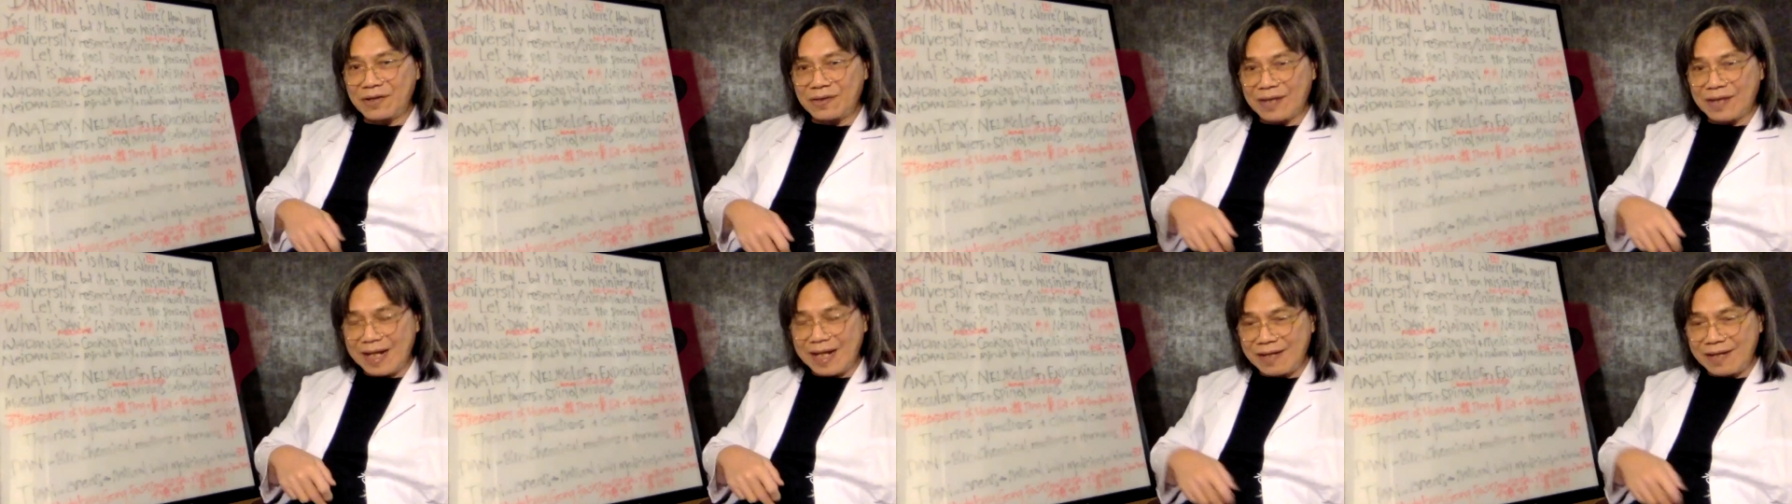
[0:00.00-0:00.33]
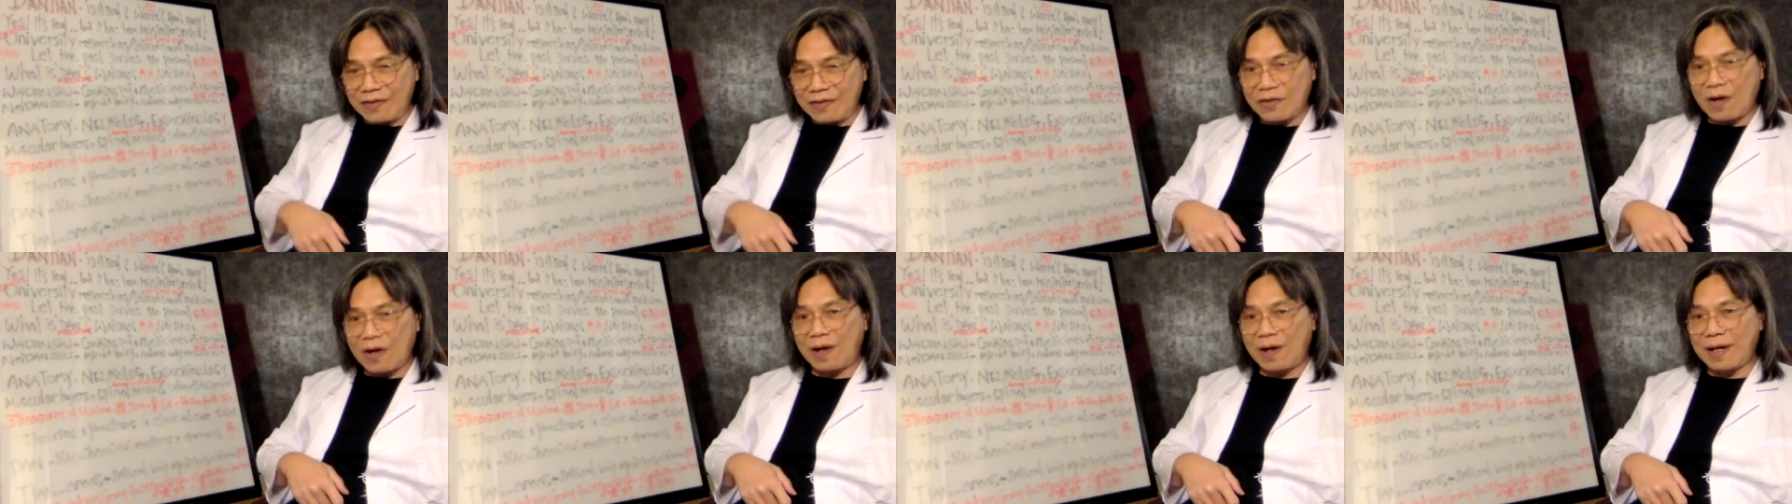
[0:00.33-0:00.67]

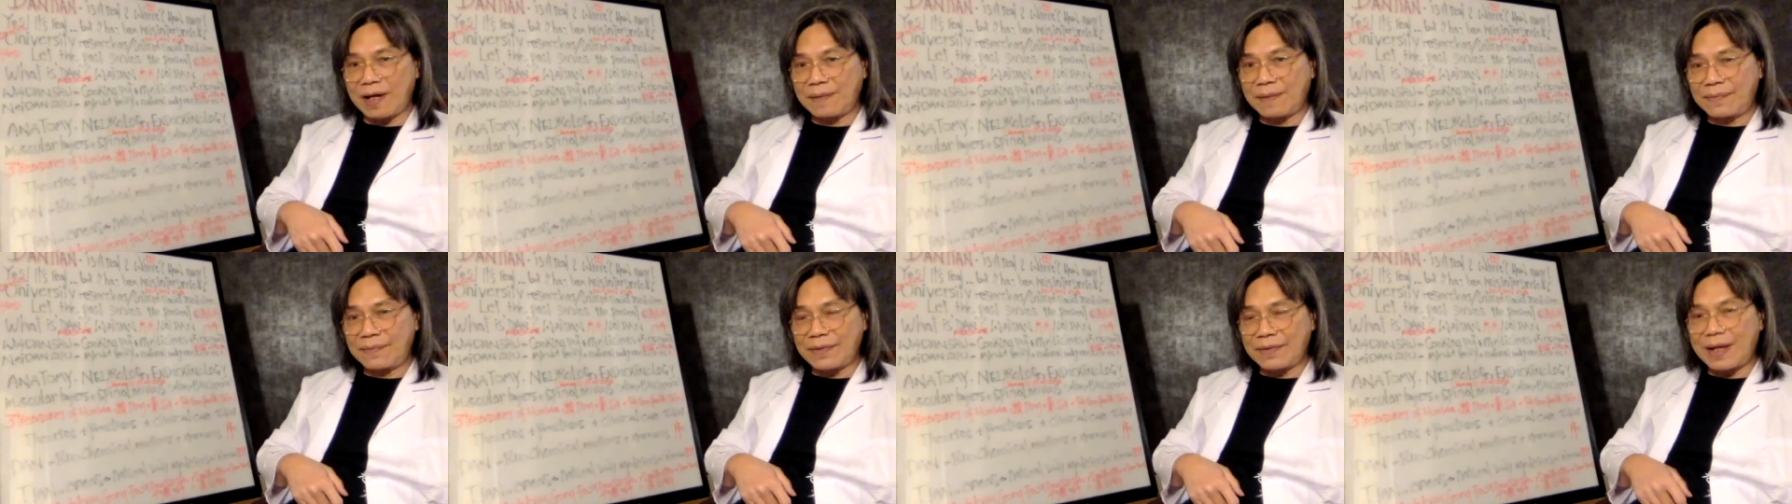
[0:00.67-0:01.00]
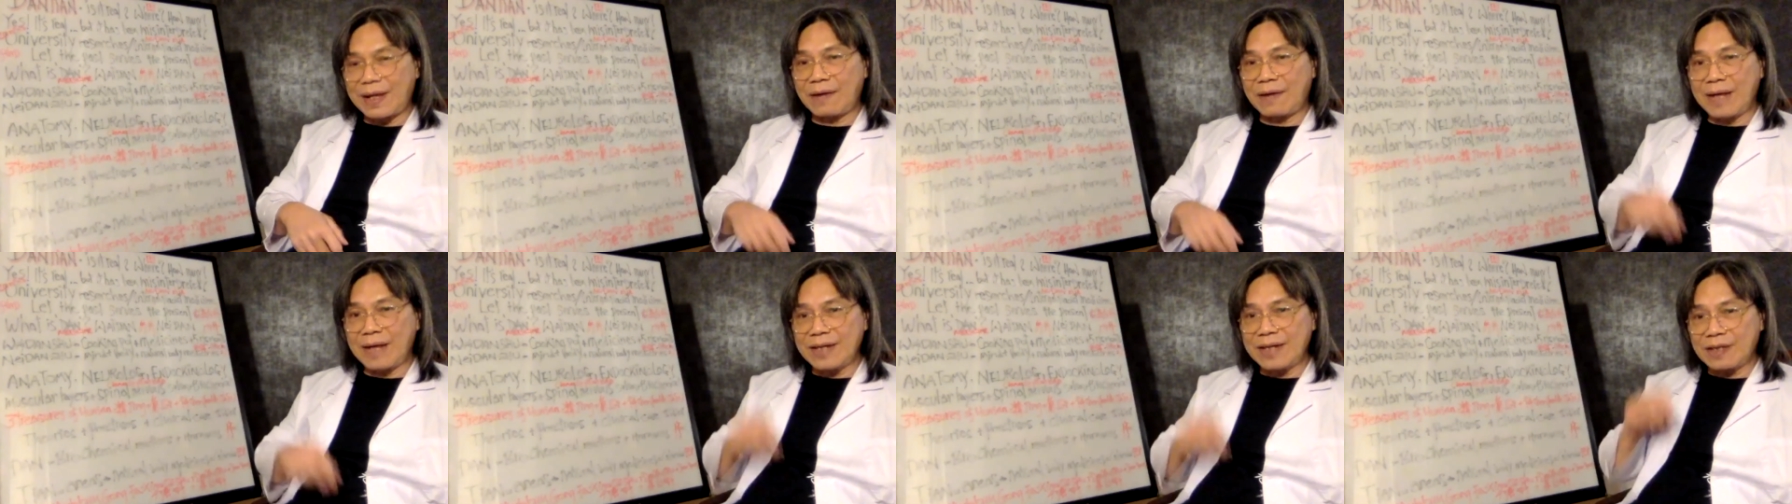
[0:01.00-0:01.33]
inside. Now
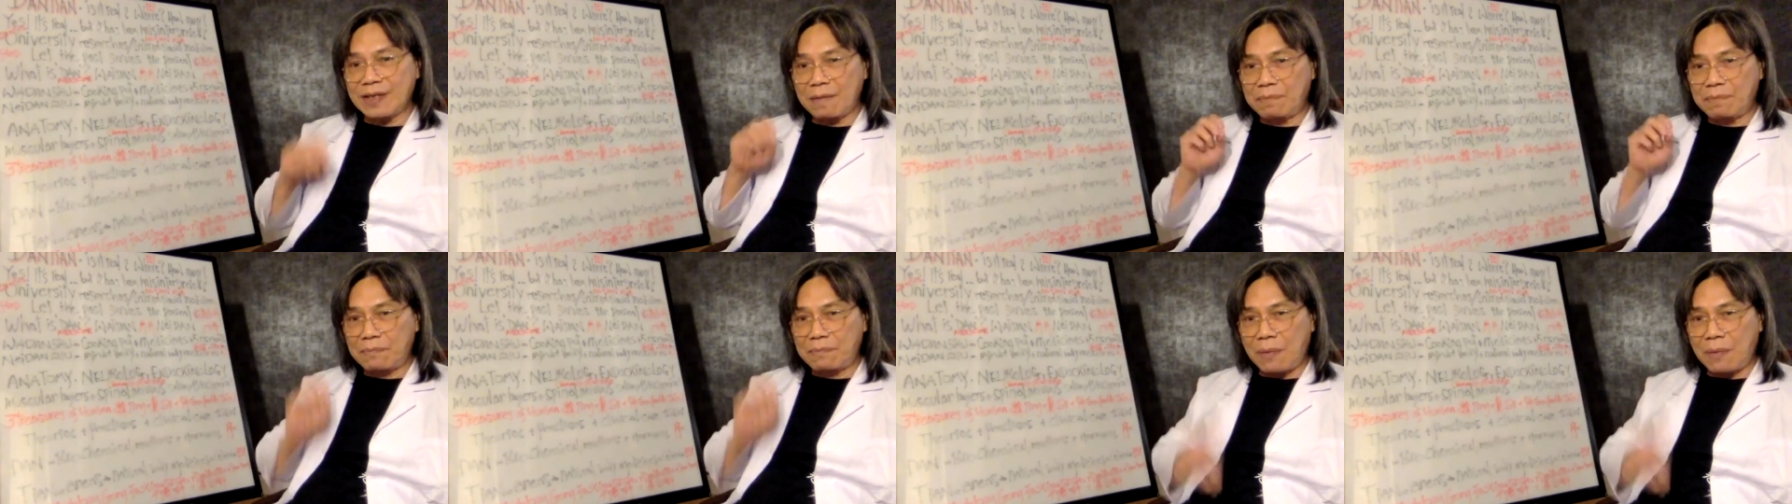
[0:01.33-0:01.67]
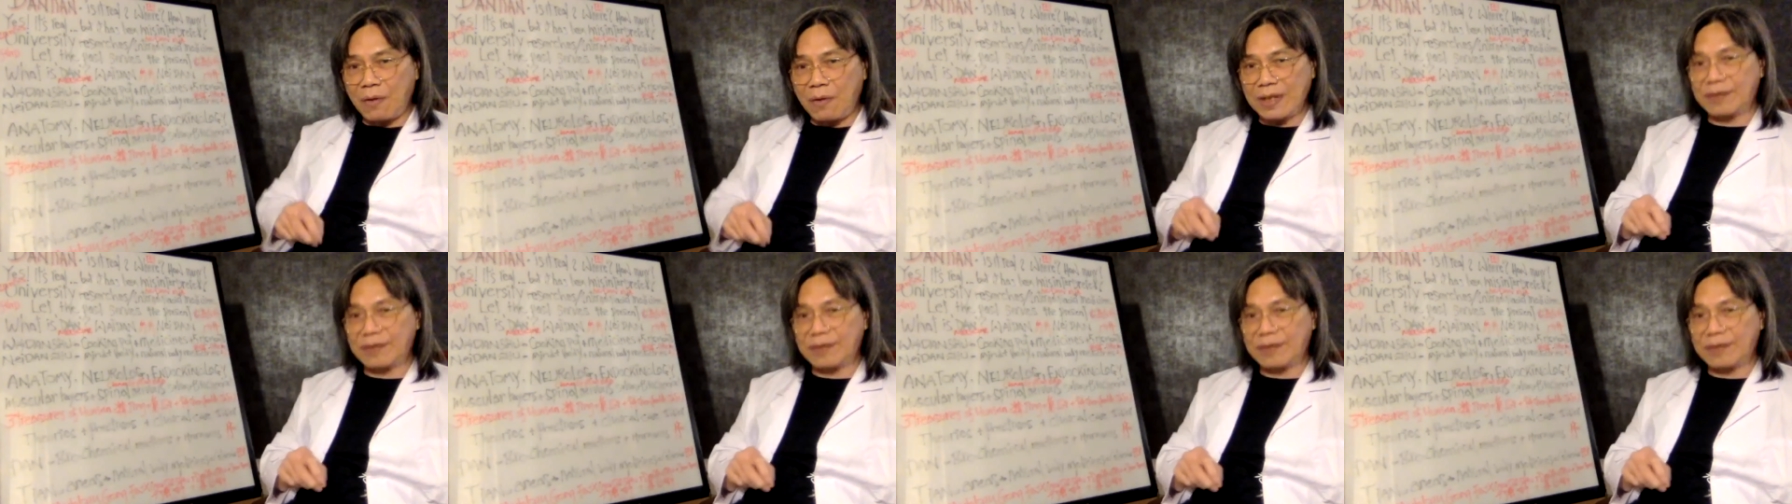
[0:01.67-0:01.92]
that's a point,